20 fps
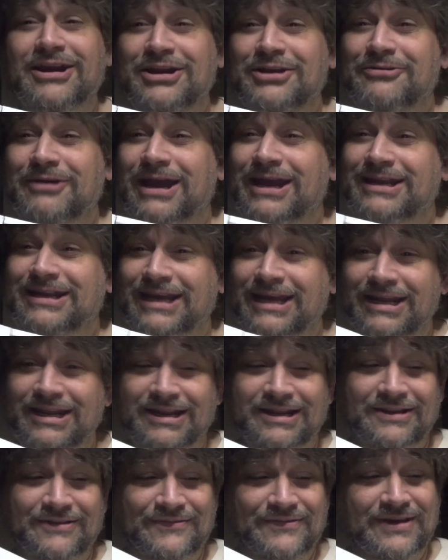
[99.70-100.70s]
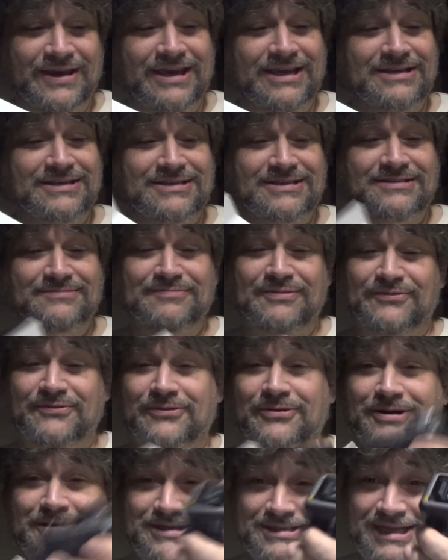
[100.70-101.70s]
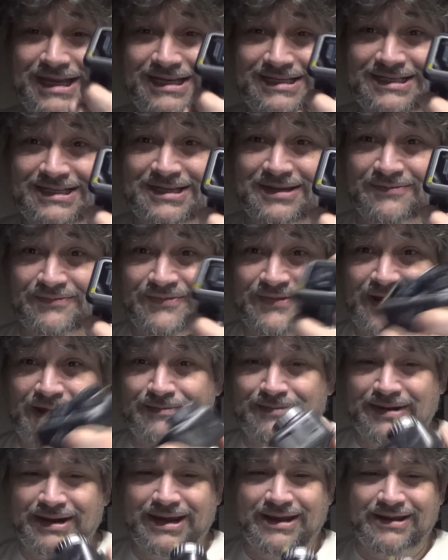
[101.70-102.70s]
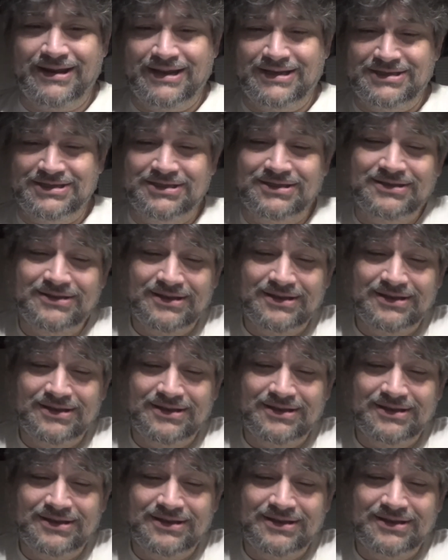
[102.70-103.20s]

you right dead in the face before it decides to come flopping out at you.